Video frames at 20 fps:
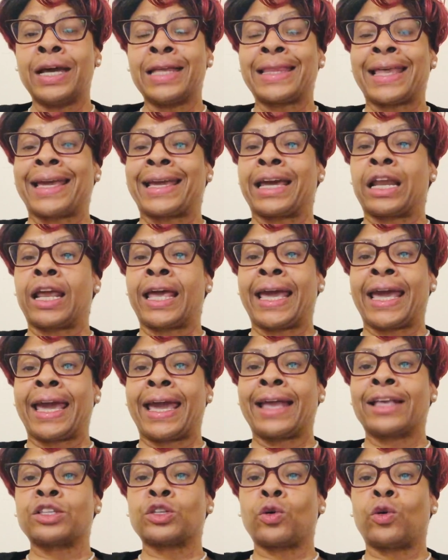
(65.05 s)
They get
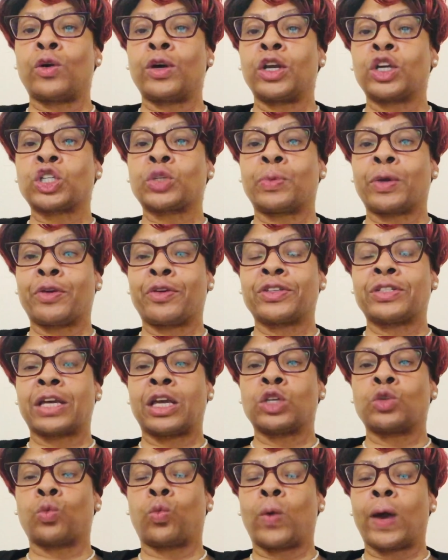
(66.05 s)
hands-on experience
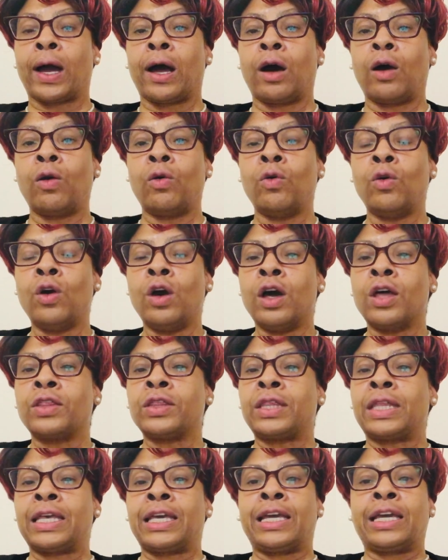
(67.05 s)
as well.
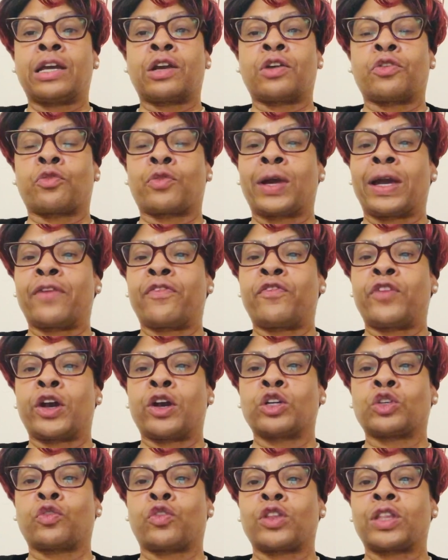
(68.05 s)
The career
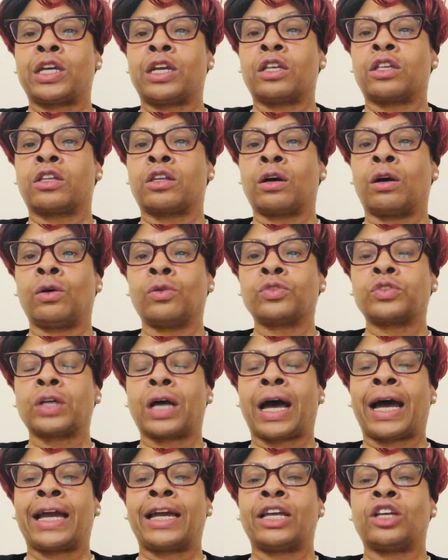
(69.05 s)
fairs for the adults,
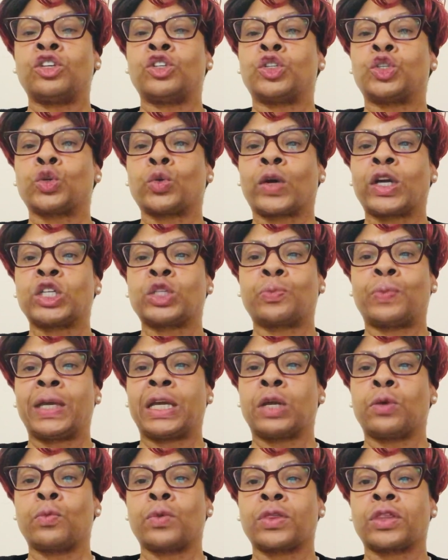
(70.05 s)
I enjoy
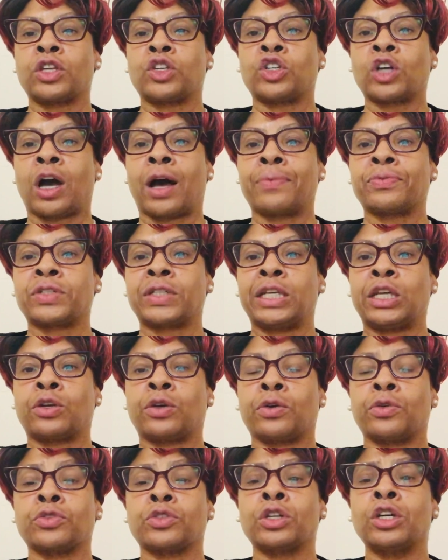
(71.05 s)
speaking with the job
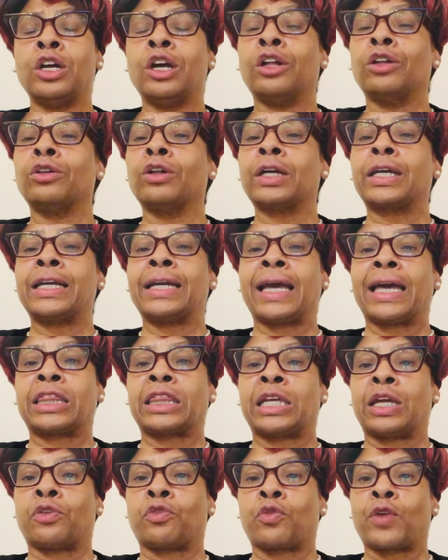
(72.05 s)
seekers, looking at
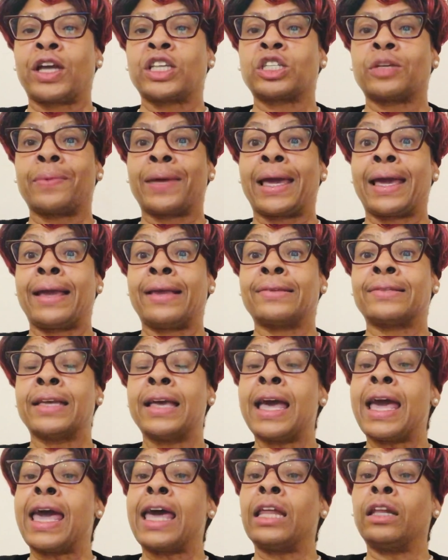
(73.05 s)
their resumes,
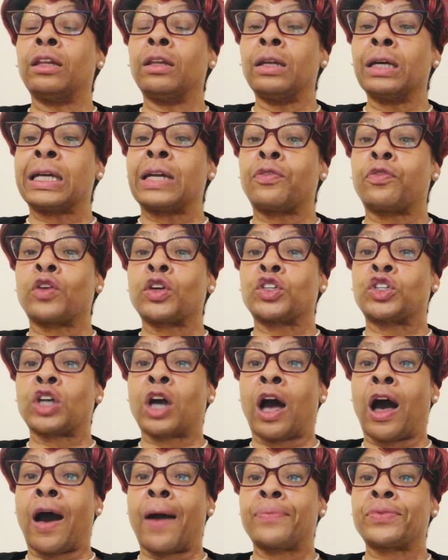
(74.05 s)
and looking for
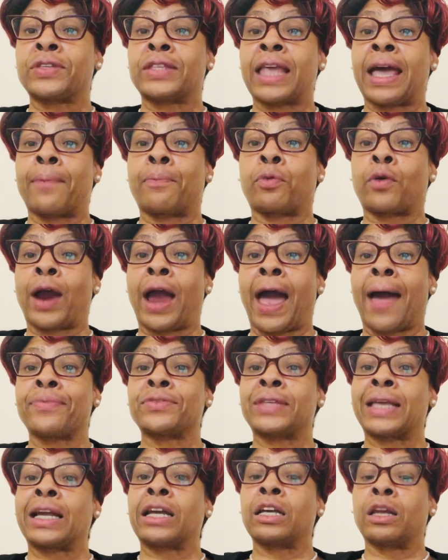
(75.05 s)
jobs that perhaps
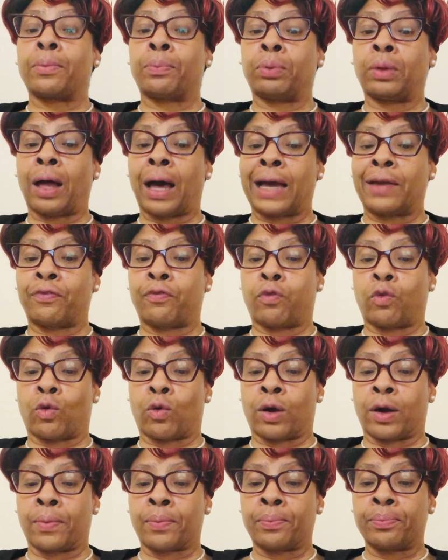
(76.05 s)
they can apply for.